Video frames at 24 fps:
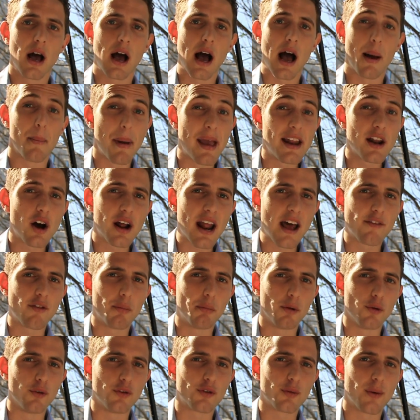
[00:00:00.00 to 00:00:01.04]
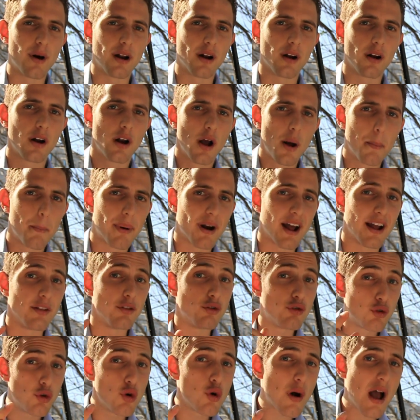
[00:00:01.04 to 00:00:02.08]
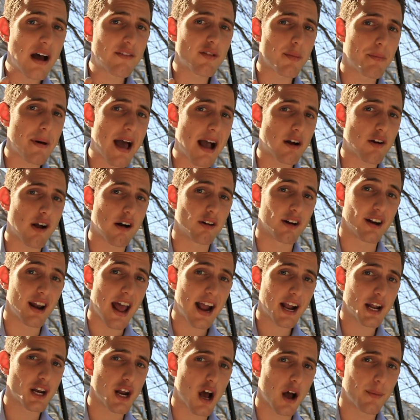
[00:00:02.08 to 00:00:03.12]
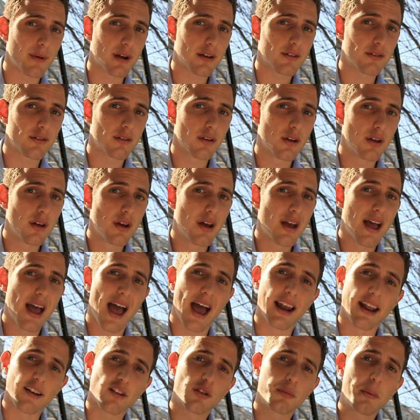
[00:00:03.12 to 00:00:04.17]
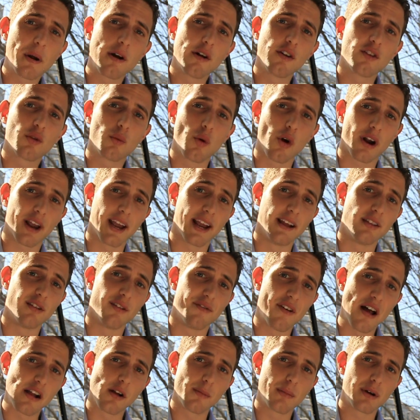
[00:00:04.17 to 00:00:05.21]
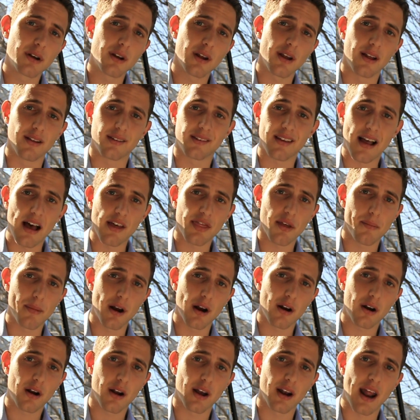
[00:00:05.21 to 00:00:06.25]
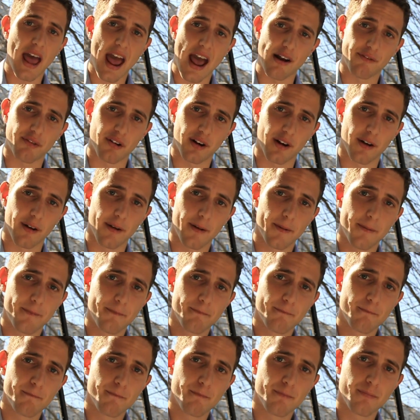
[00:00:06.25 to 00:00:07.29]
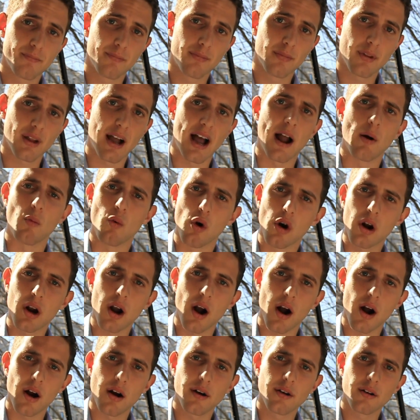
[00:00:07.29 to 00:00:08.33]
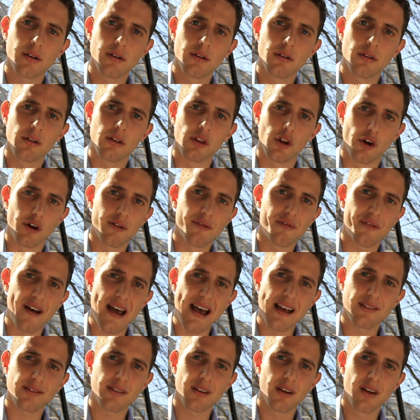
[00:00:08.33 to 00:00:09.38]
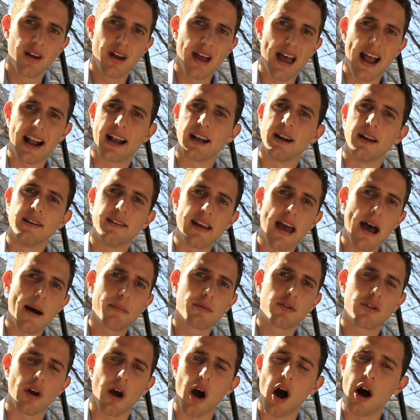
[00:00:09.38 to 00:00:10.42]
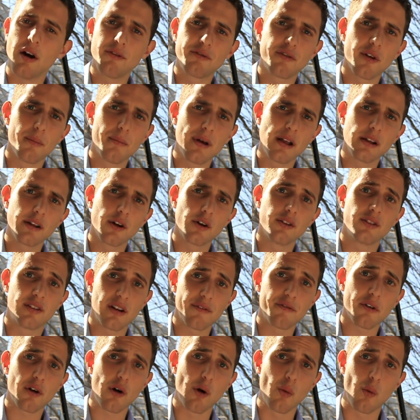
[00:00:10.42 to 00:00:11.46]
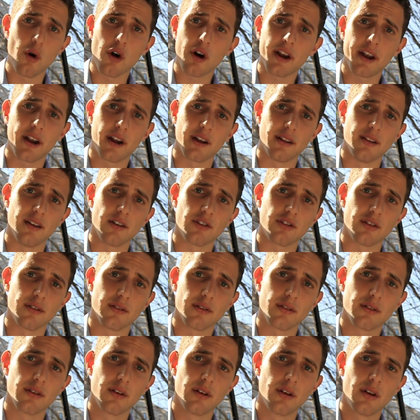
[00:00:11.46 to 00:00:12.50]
I may not have a blue sweater, but I do have a background in economics and experience working in development in South America and Africa. I work hard, learn fast, and can adapt to unfamiliar, difficult working conditions.